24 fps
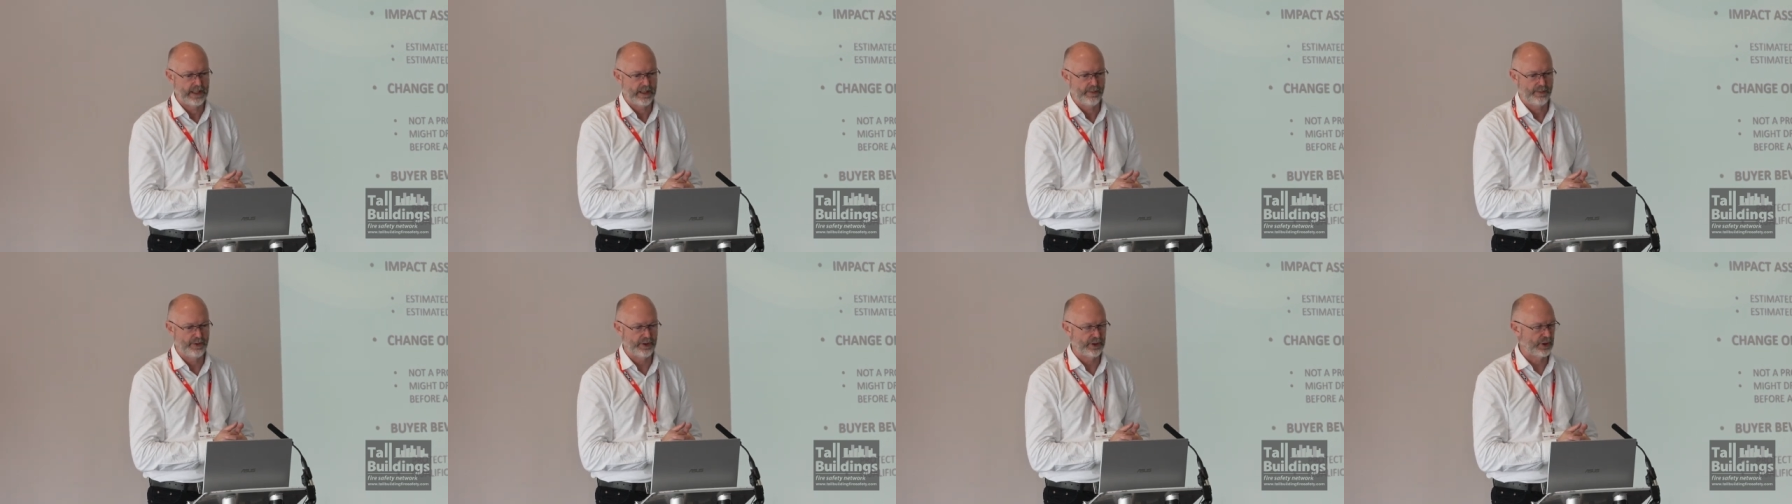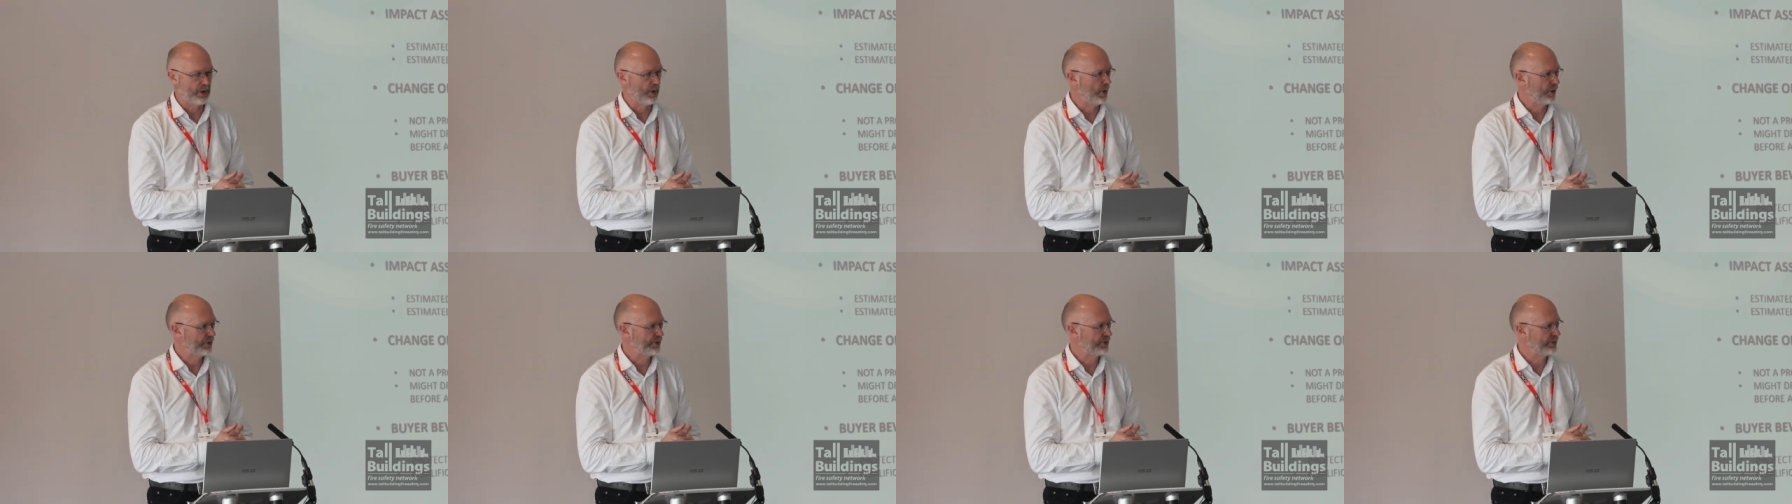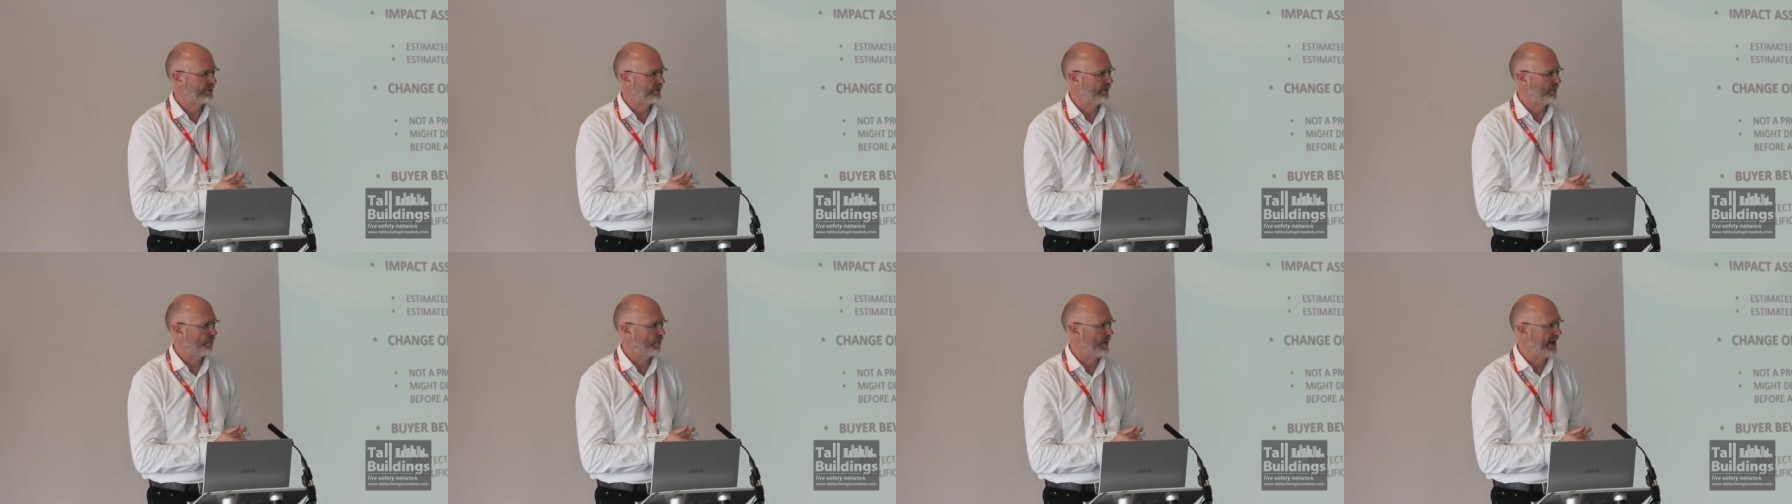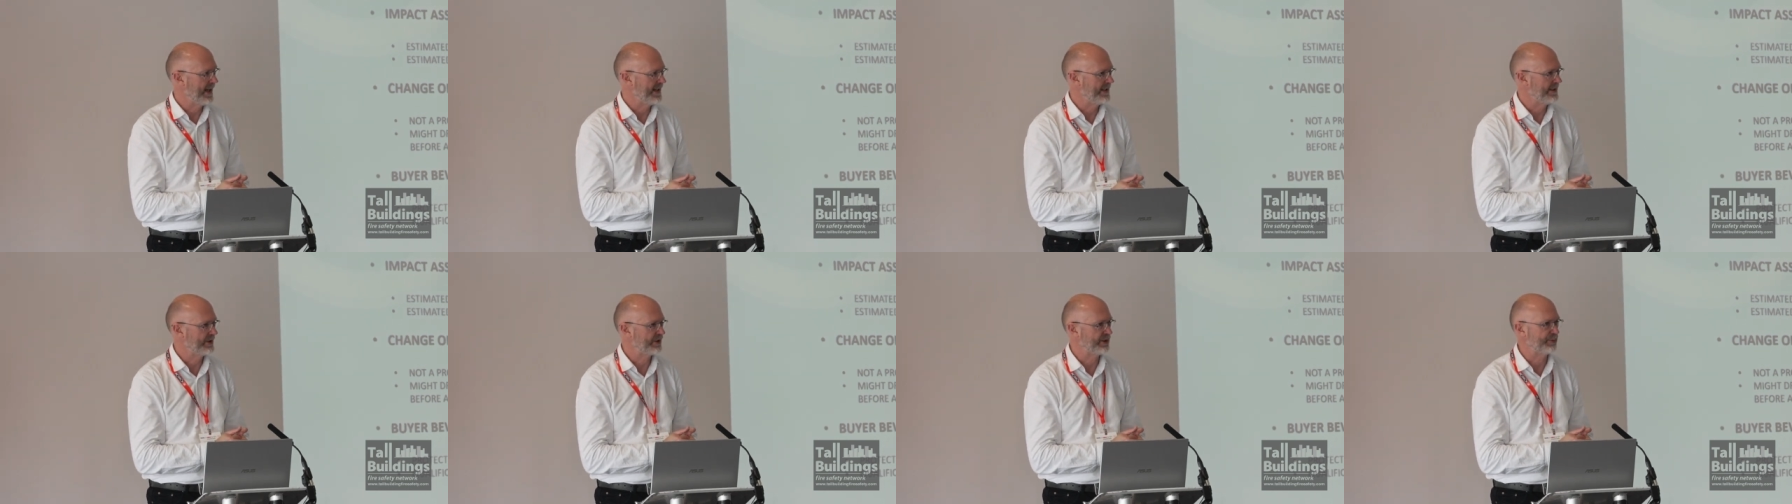But of course,
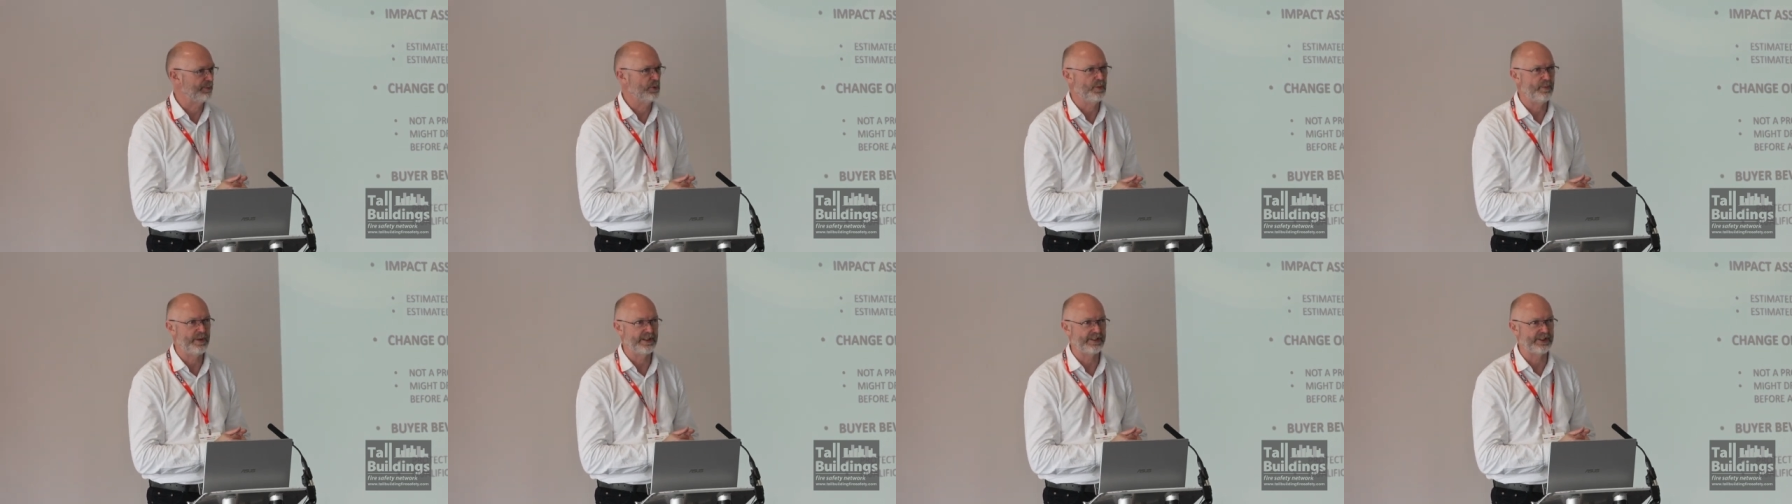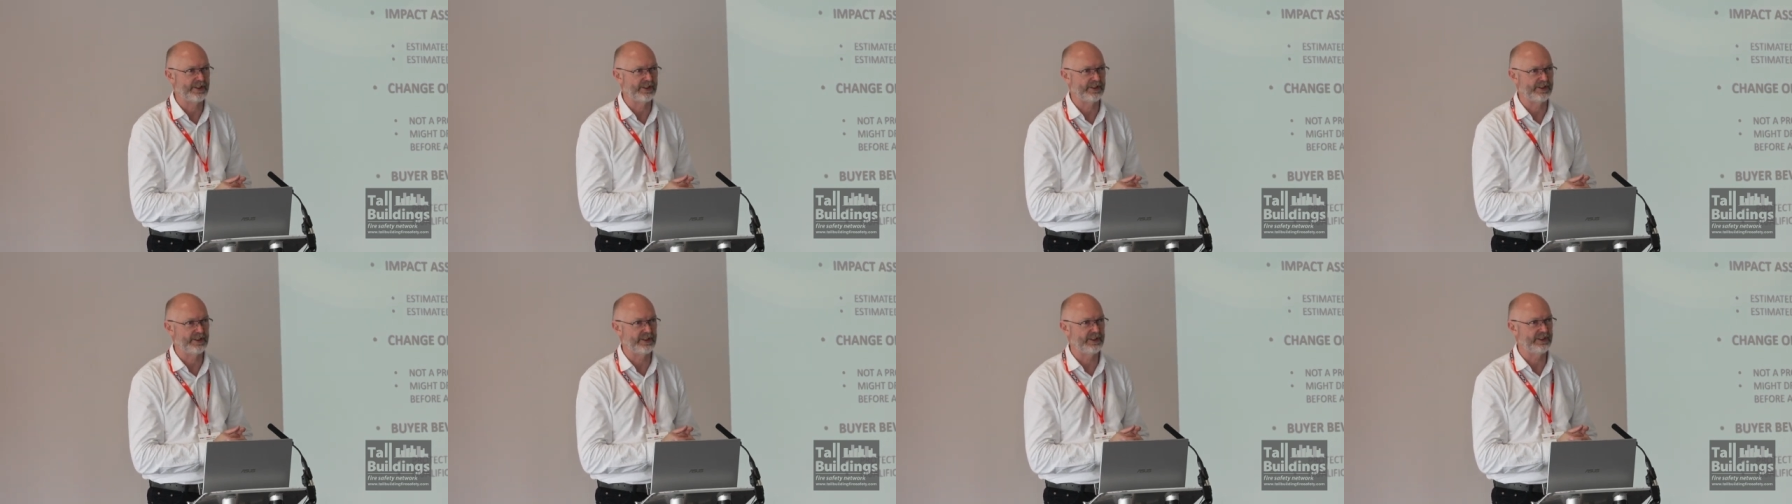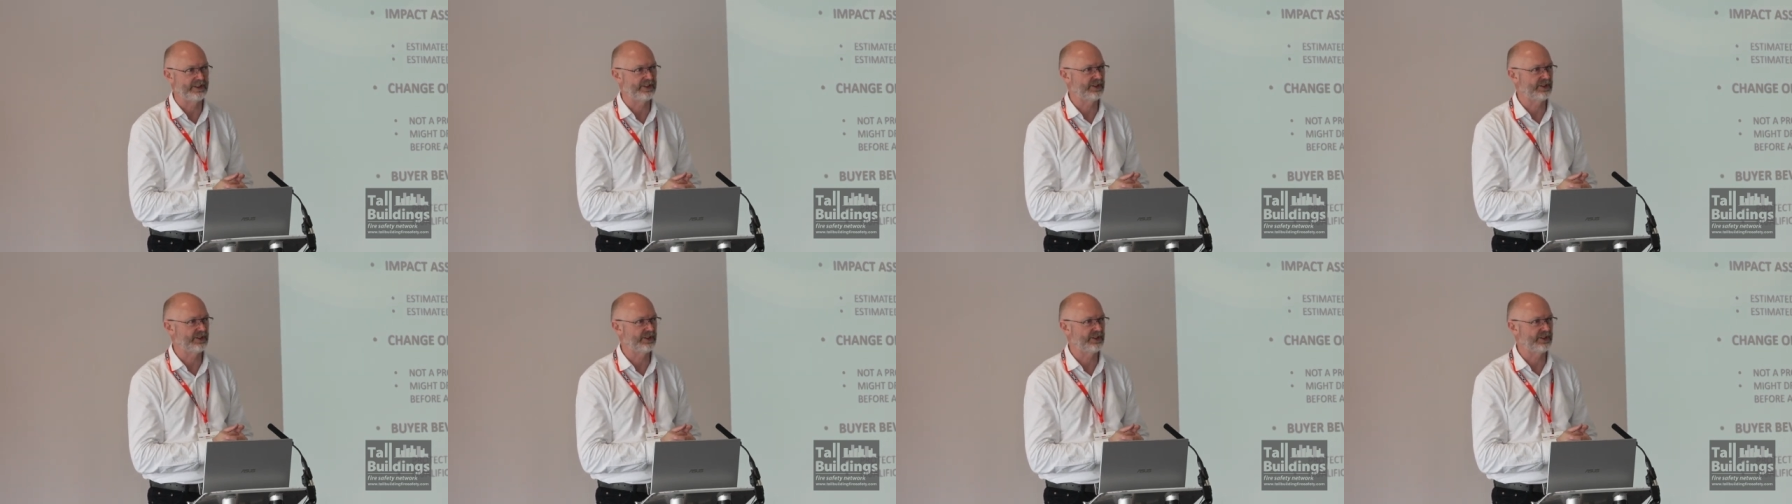when small businesses